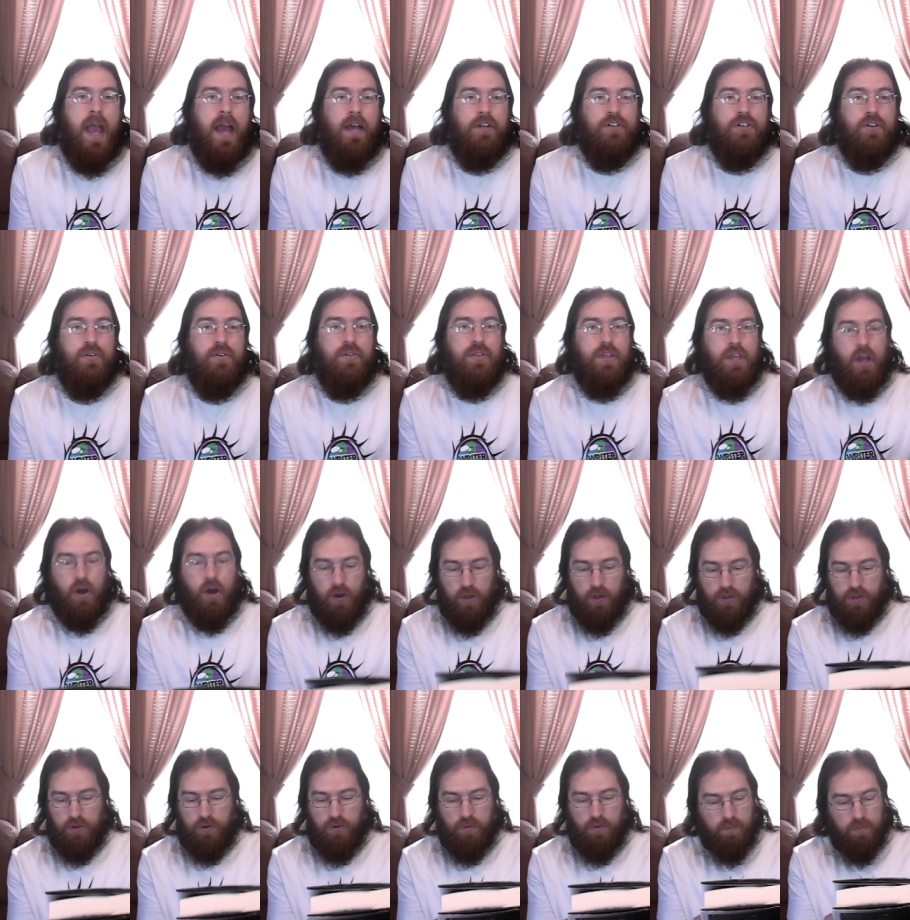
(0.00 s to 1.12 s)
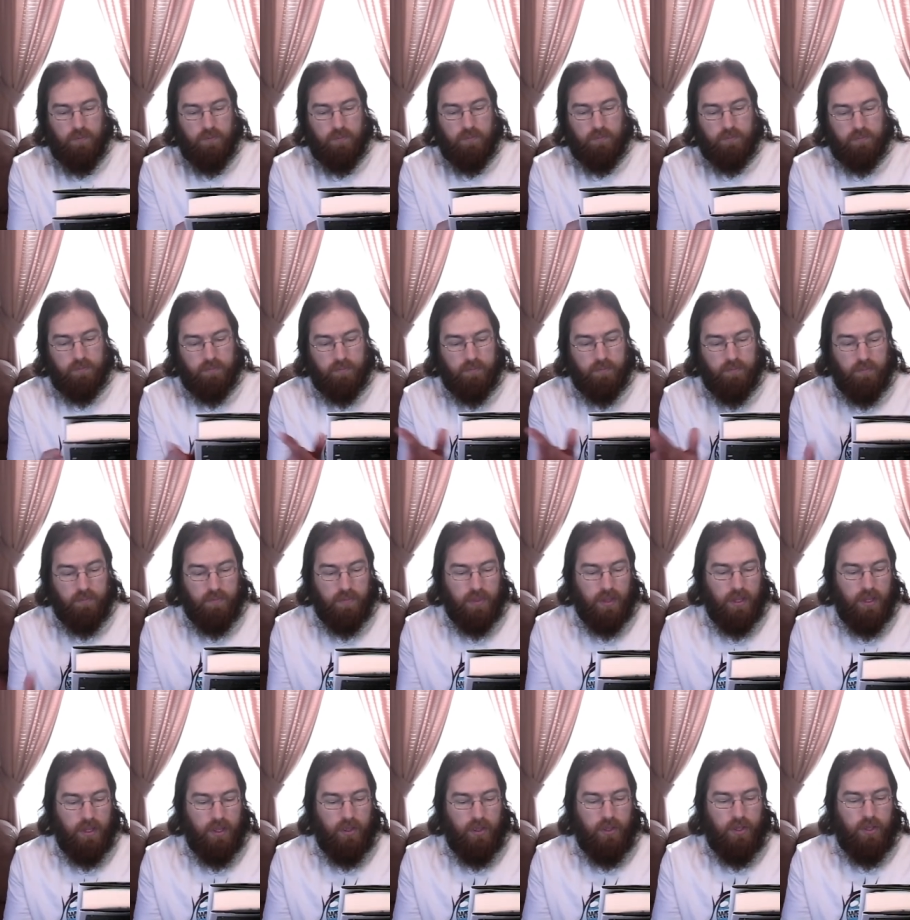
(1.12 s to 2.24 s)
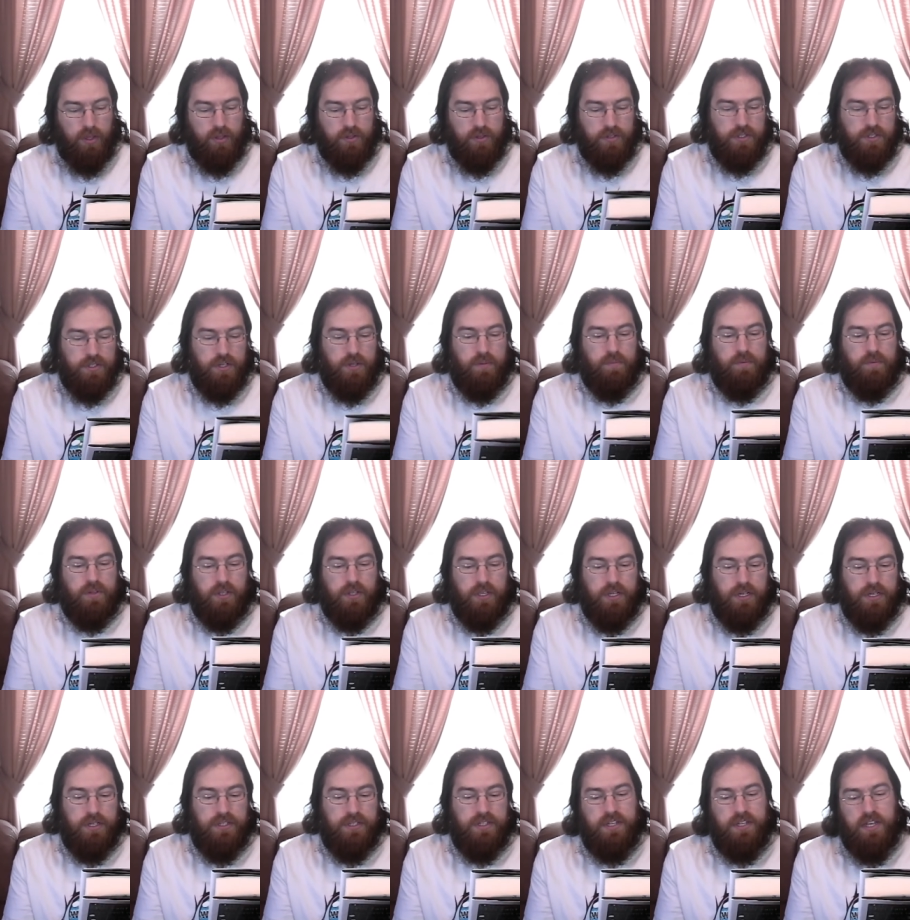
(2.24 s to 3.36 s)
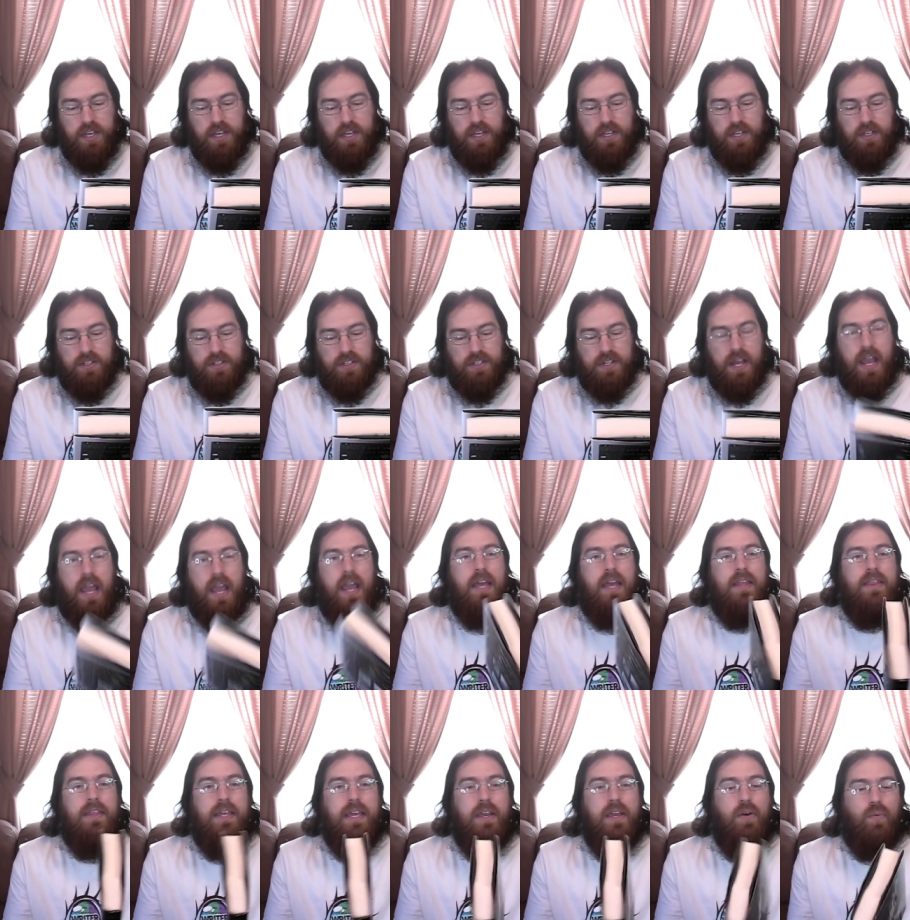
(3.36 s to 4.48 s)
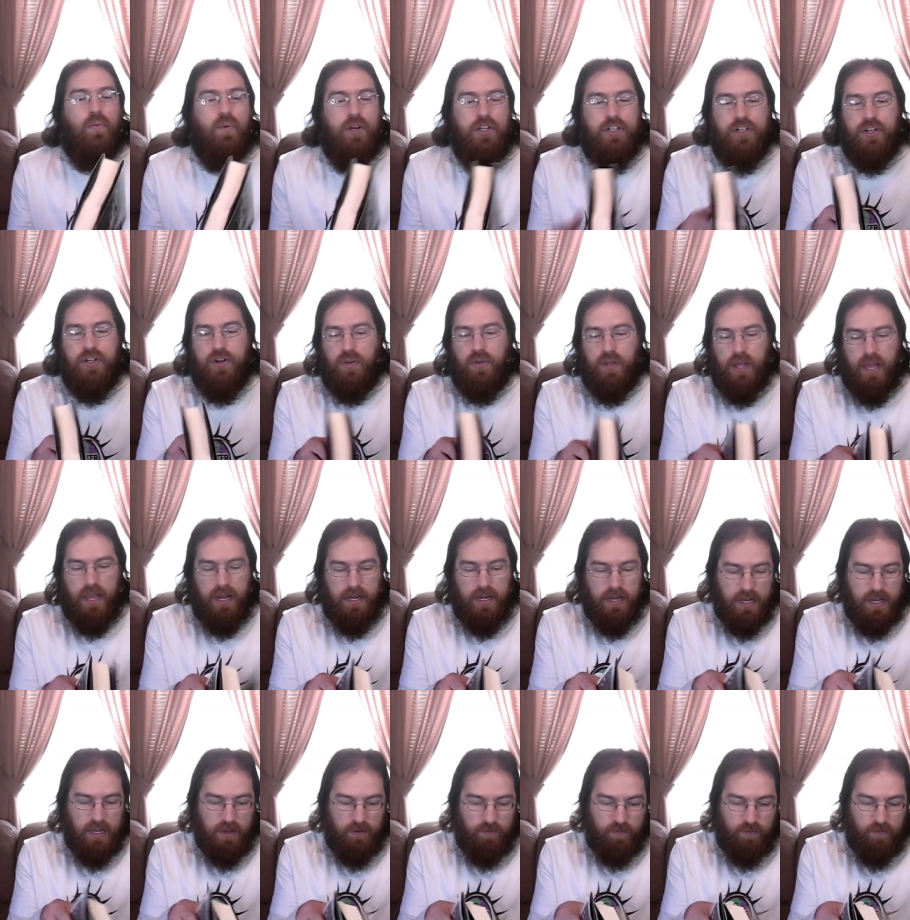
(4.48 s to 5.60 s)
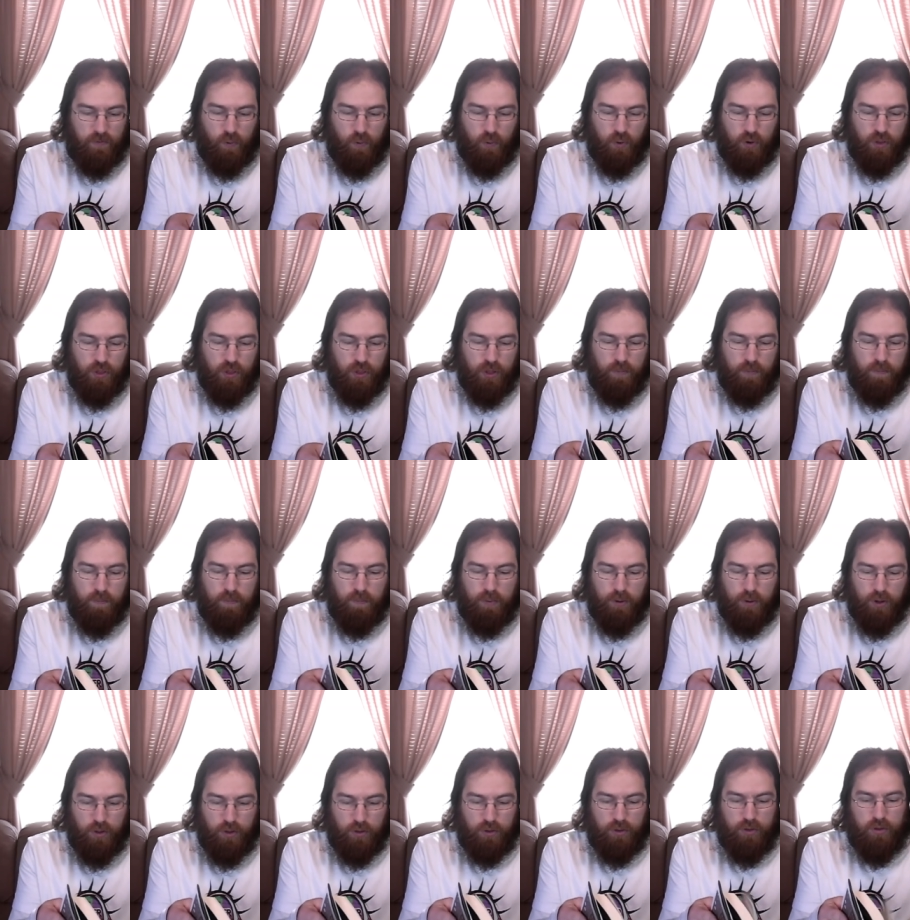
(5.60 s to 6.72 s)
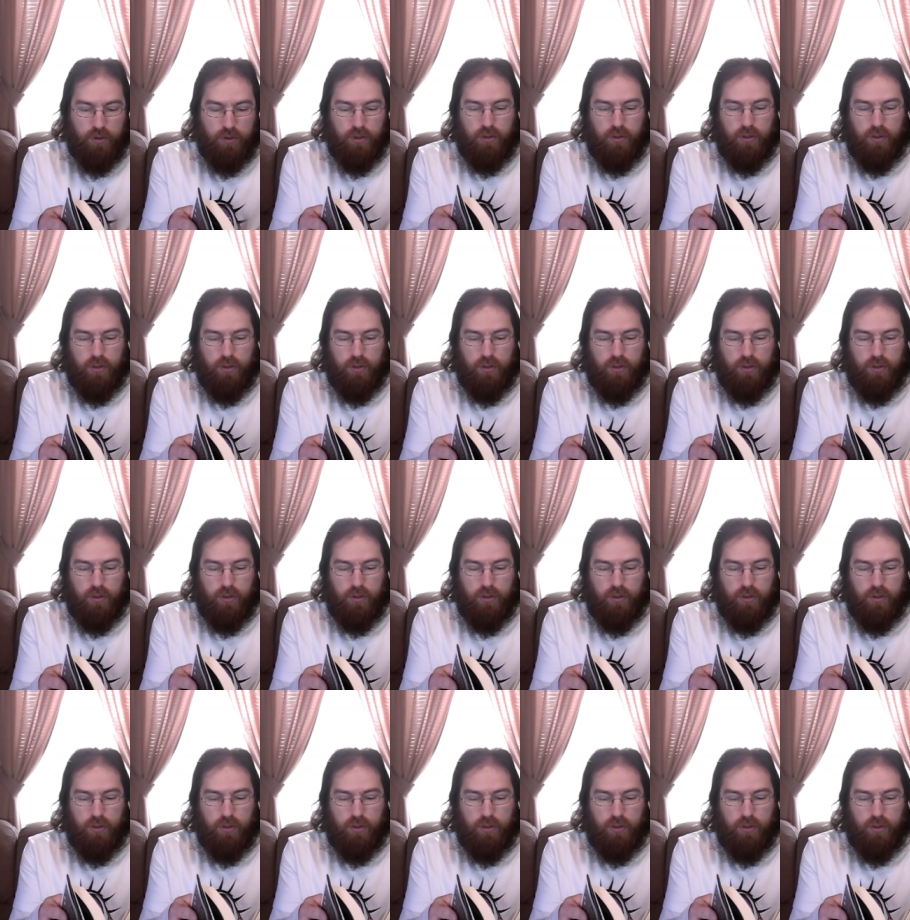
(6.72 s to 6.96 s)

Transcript: Asher, the author, some deleted scenes, and the original ending for the book.